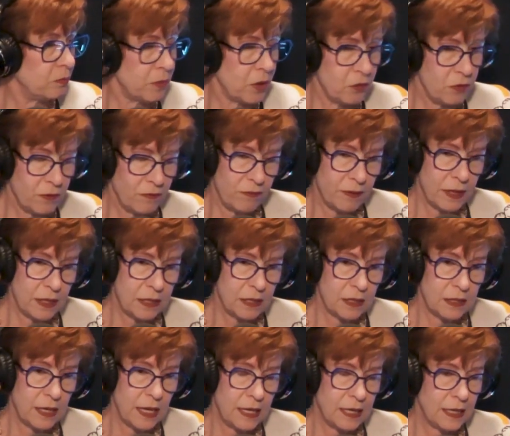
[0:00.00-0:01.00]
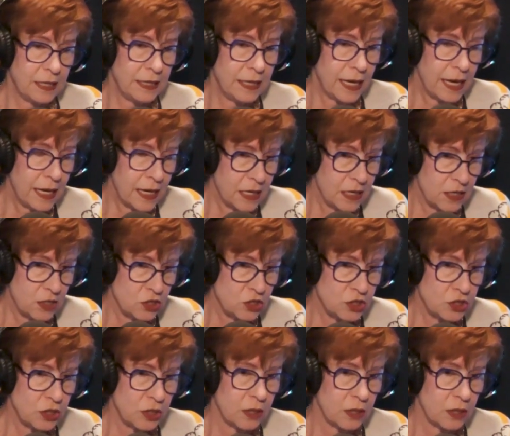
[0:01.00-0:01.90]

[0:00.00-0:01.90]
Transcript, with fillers: motivated mm and right. engaged.